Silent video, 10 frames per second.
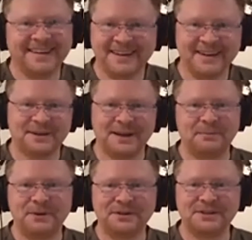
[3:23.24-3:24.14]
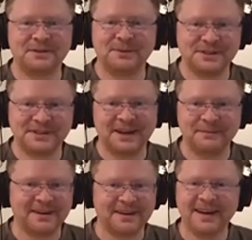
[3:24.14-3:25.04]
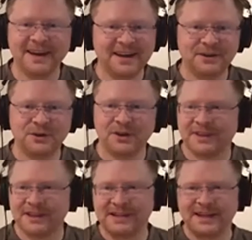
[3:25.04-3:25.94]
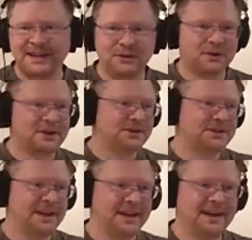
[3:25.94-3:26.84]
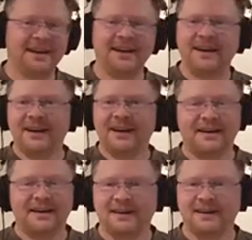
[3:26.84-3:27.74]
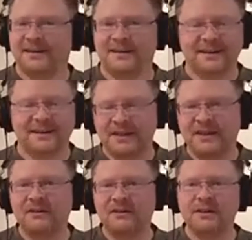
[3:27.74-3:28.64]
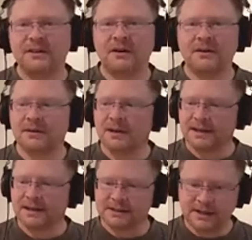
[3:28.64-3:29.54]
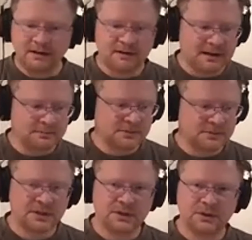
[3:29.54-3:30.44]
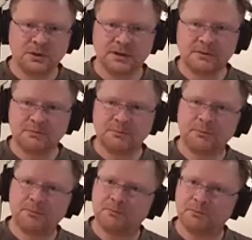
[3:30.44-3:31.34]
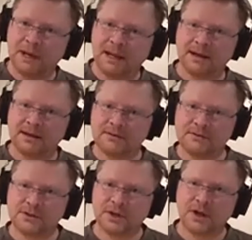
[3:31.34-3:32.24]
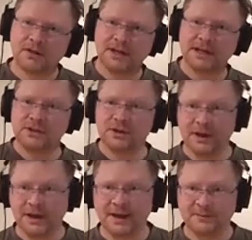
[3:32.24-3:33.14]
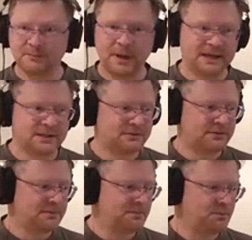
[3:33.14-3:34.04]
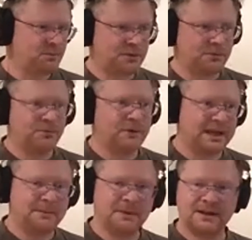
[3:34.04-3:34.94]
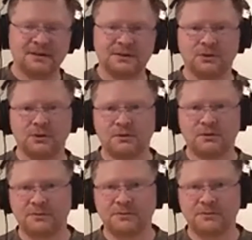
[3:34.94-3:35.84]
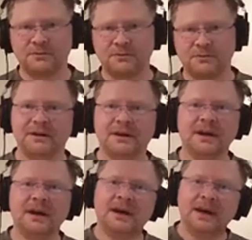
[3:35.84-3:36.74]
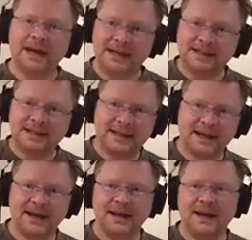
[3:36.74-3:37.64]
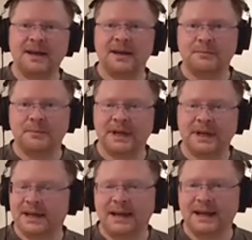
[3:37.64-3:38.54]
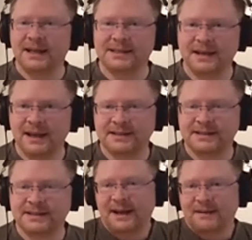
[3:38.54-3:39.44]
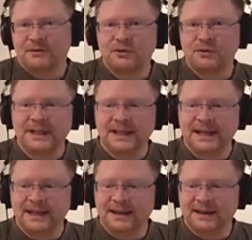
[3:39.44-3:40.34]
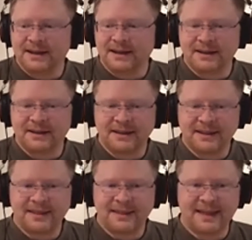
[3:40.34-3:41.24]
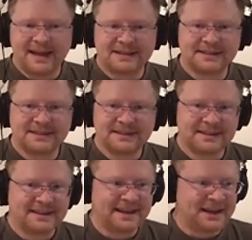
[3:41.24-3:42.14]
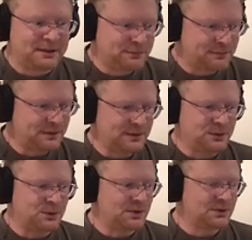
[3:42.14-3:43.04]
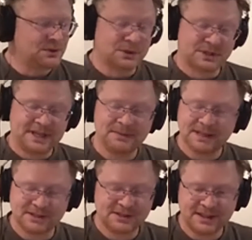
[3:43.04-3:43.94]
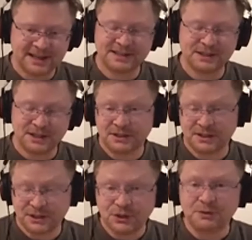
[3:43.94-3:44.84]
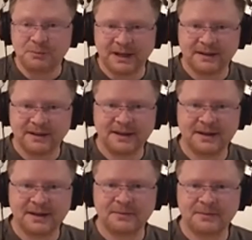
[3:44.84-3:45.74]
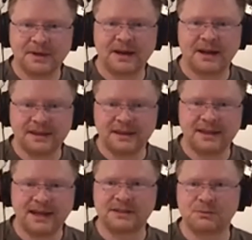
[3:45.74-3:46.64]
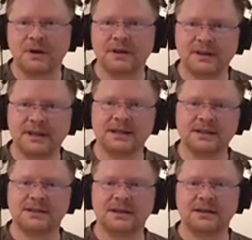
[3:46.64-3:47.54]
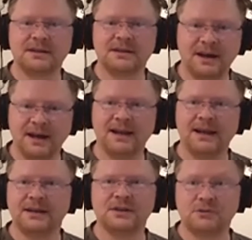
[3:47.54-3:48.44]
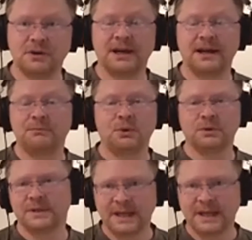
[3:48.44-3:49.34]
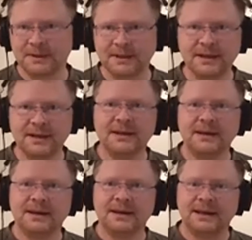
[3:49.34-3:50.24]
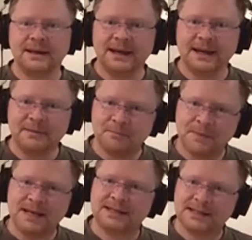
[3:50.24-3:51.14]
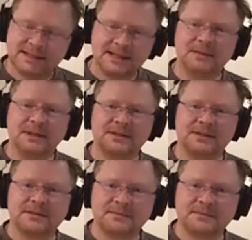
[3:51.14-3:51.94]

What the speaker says: Like, pure and simple, it's a nightmare. You got things here, you got things there, and there are like CRMs that you can plug certain things, you can cut and paste from emails or from whatever into that, but it's never really that helpful or seamless as it should be. And I think that's one of the things that Hylyt has really kind of brought to the table. It makes it seamless.